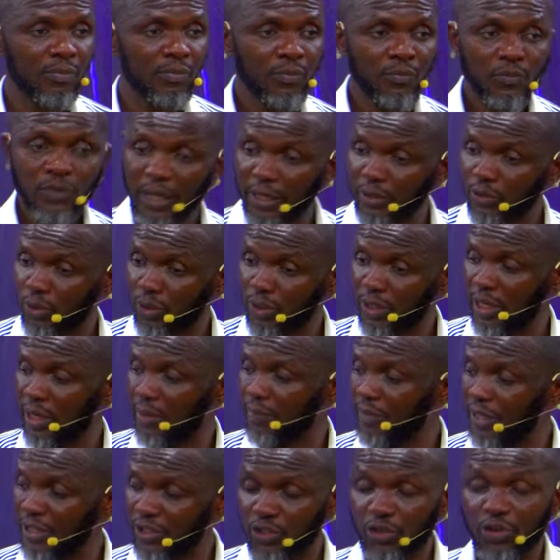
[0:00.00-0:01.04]
So I told them,
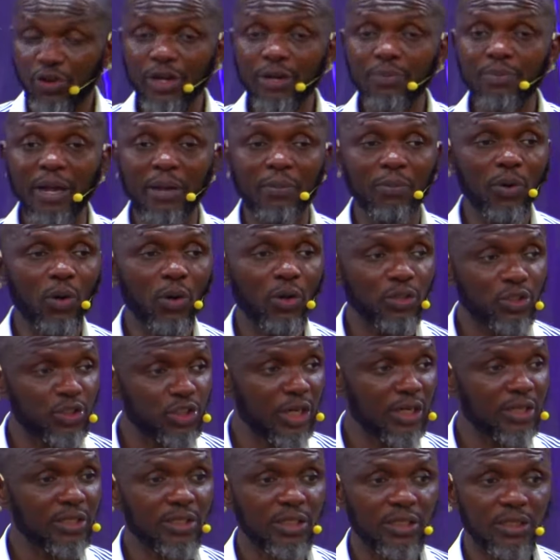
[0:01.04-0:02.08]
they screened my blood,
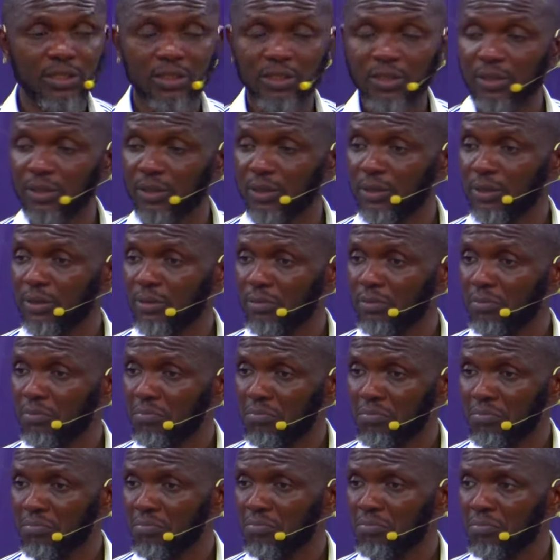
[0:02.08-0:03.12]
checked it.
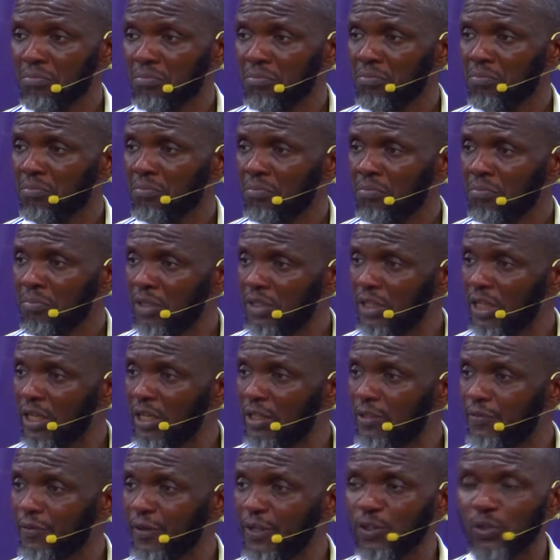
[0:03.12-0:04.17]
They said
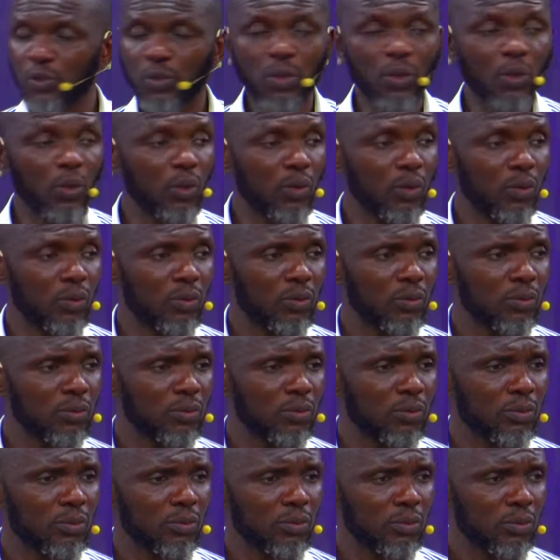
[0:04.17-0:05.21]
it's free to go.
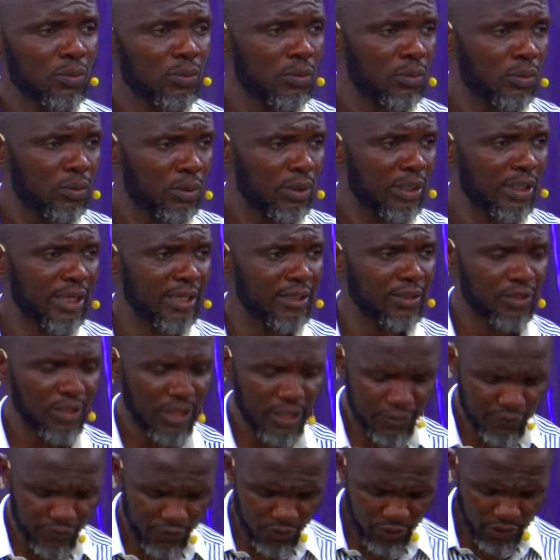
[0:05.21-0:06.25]
They can
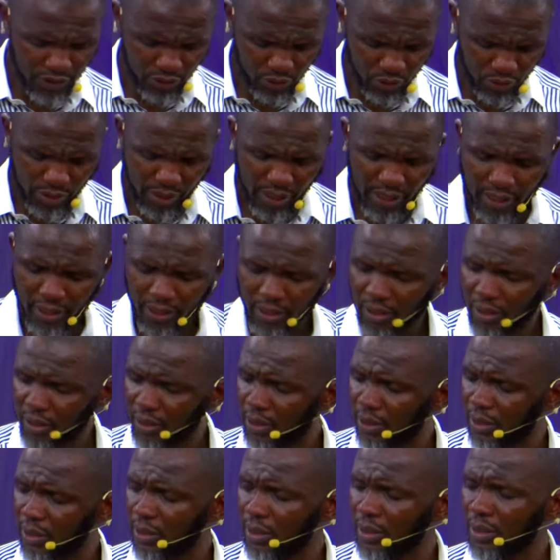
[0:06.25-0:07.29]
transfuse it to her.
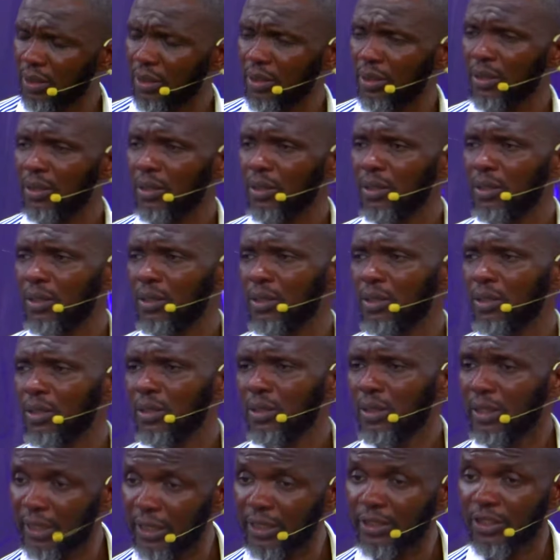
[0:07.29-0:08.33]

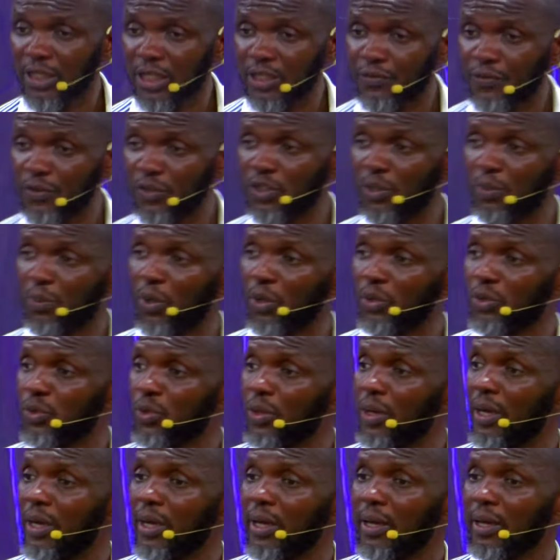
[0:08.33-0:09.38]
They can transfuse the blood to
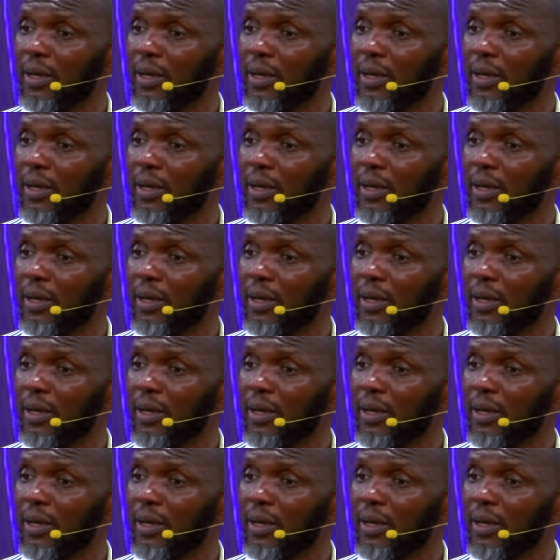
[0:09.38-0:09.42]
her.